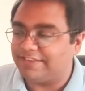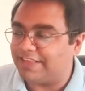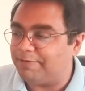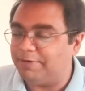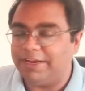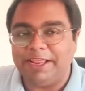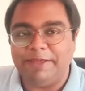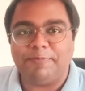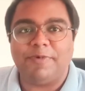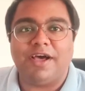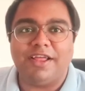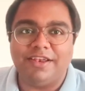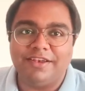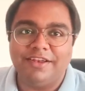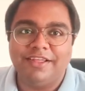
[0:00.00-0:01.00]
I mean,
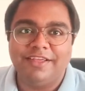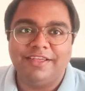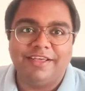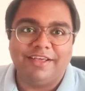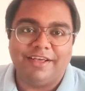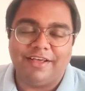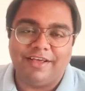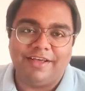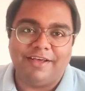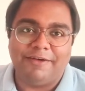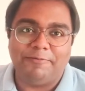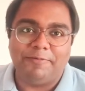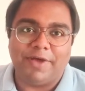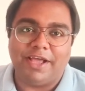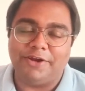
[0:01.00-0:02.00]
Nepal,
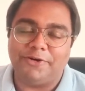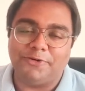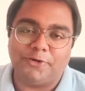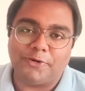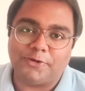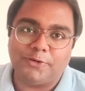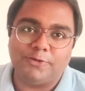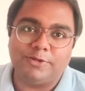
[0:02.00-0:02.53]
I do not know,